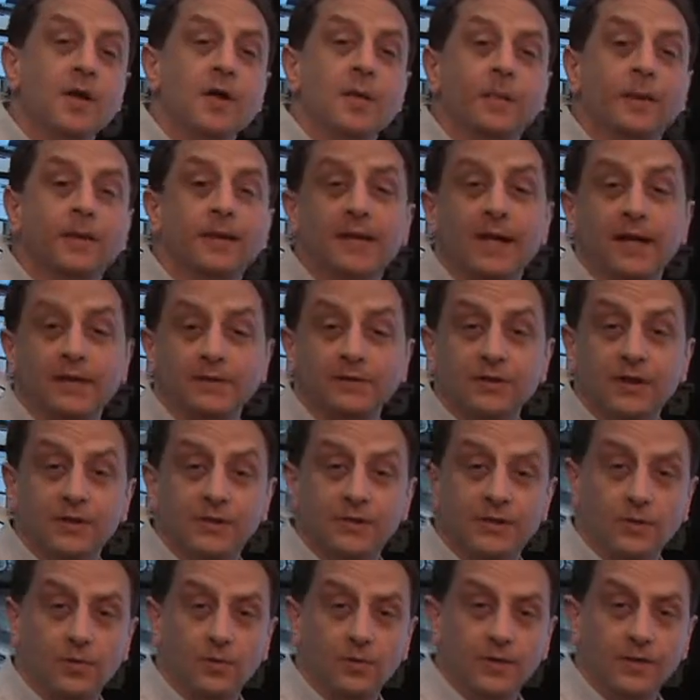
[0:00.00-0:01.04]
but that's not
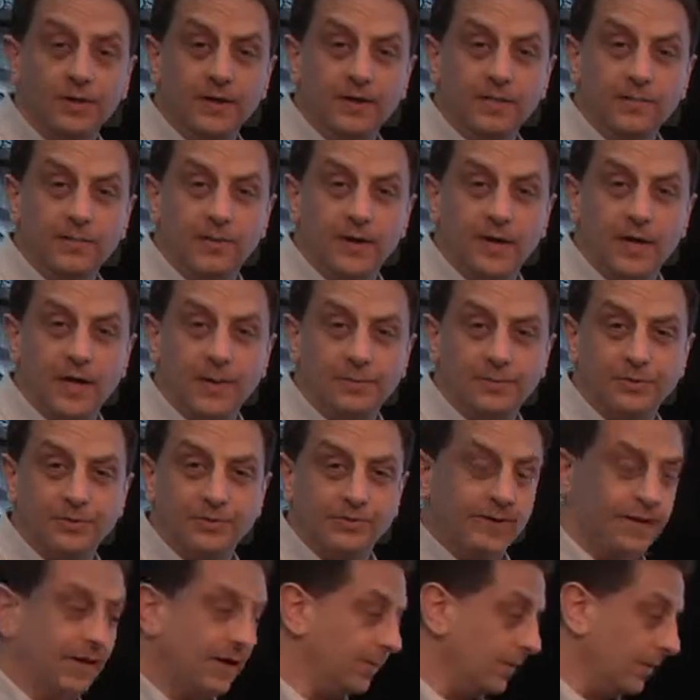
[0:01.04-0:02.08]
the only input option
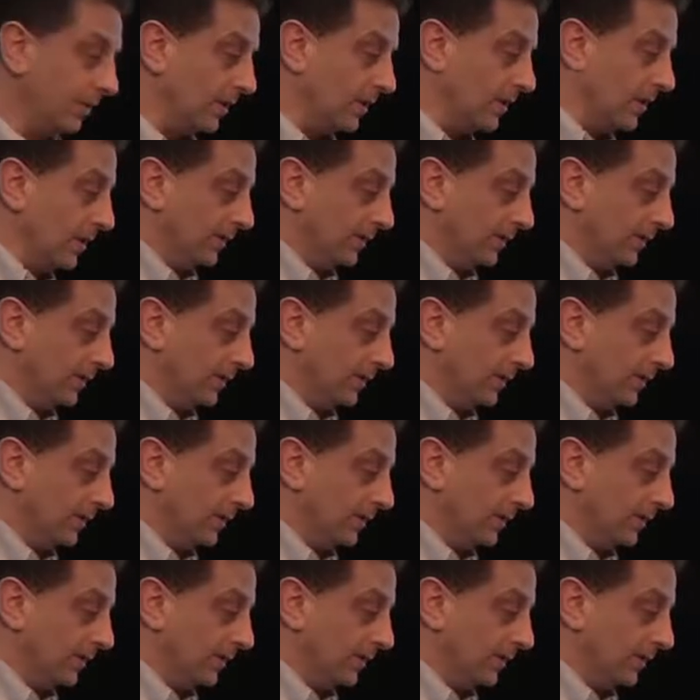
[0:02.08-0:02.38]
available.